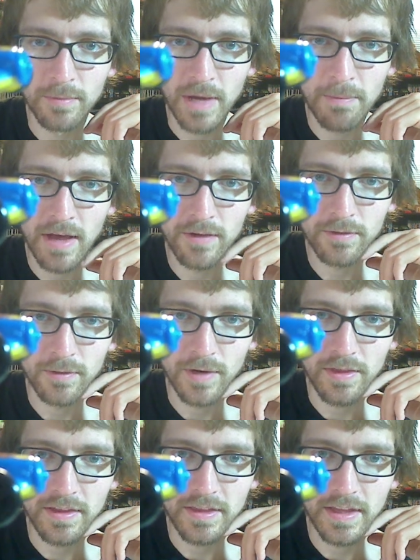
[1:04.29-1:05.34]
my Bowser, I
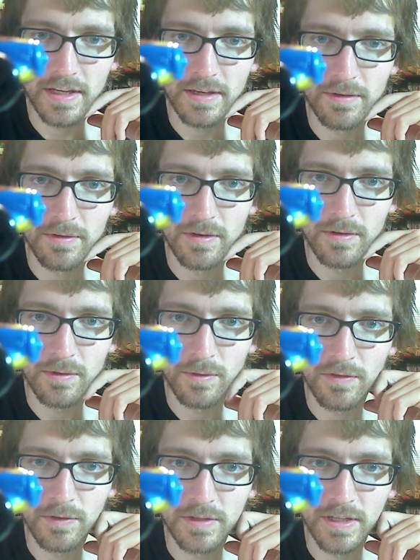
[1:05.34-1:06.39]
think they didn't,
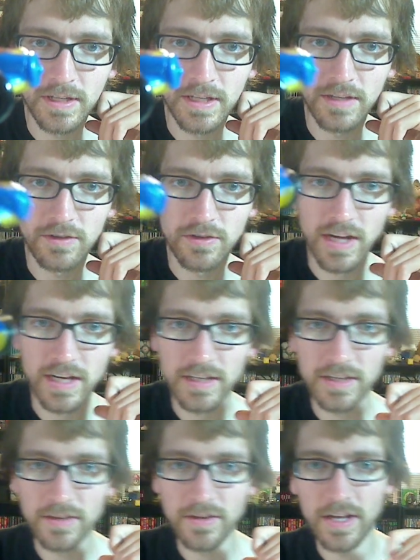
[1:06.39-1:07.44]
whoever did it in China
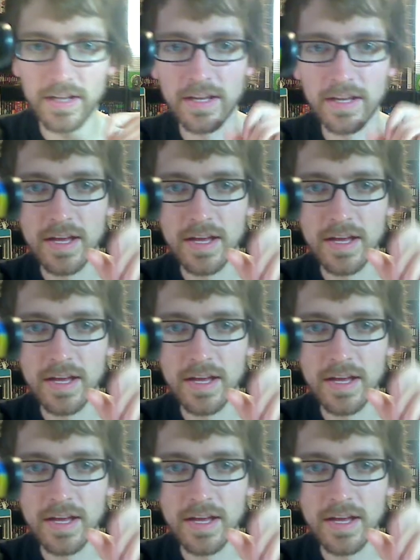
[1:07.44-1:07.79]
did not